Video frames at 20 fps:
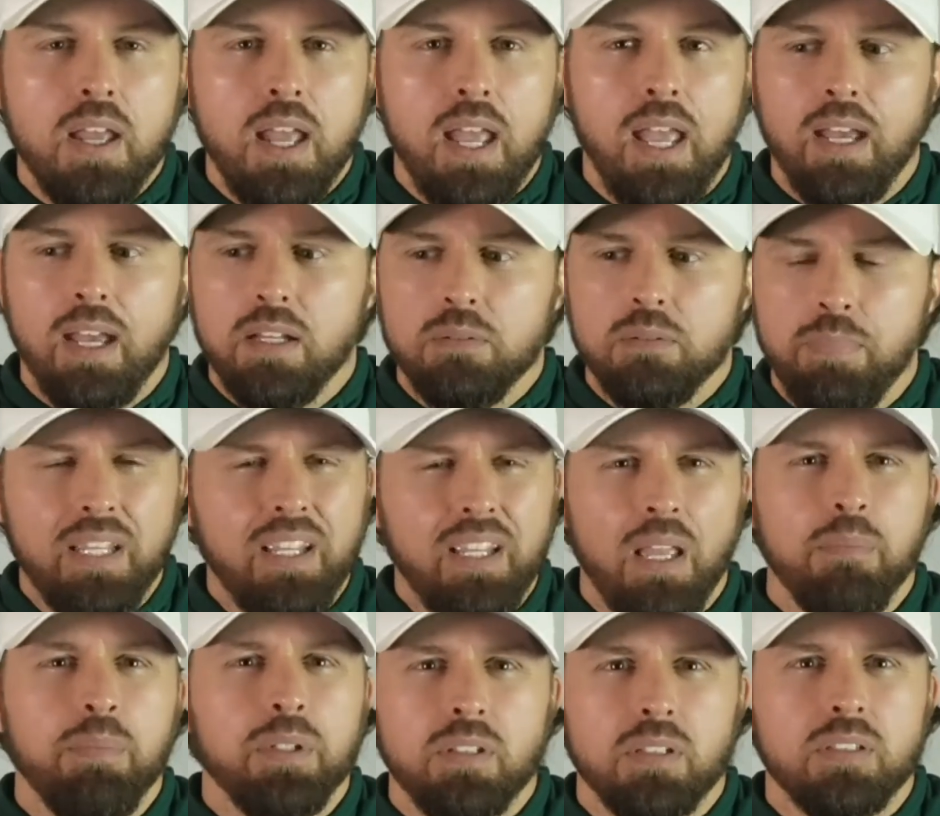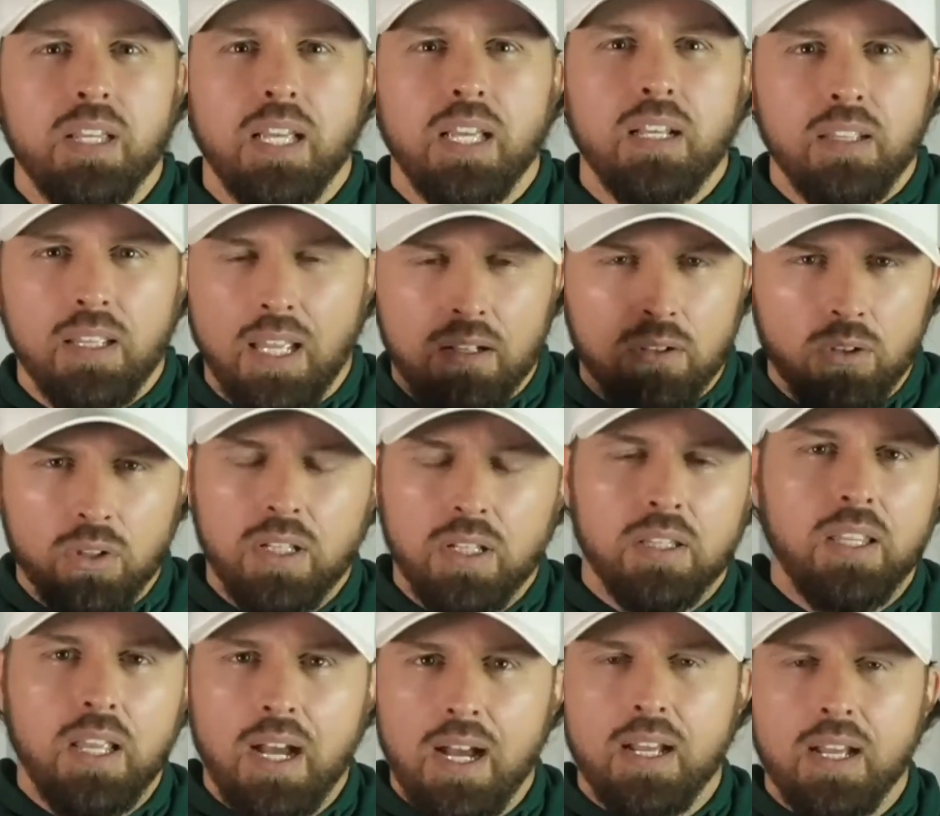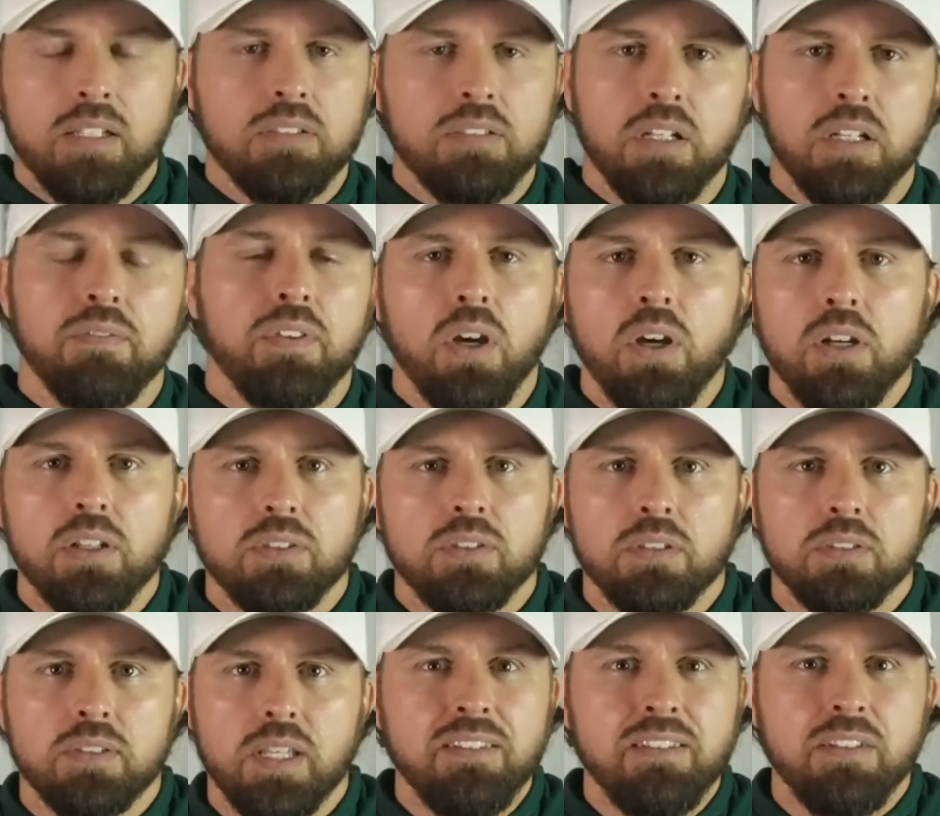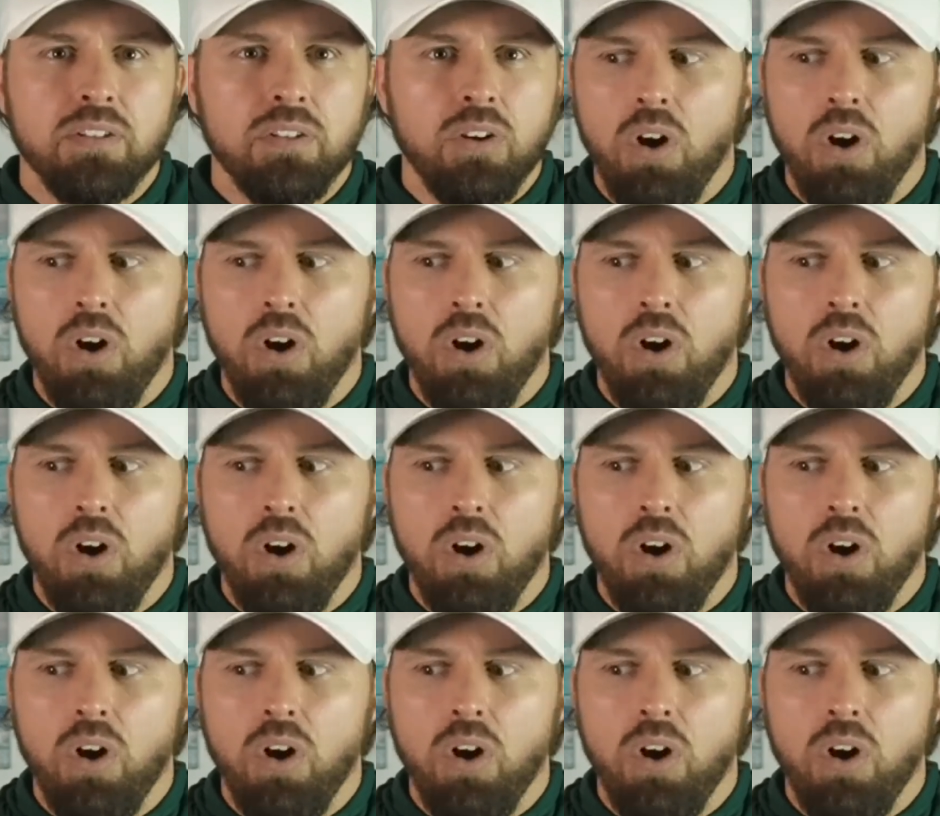and being able to say and look in the eyes of the audience and say,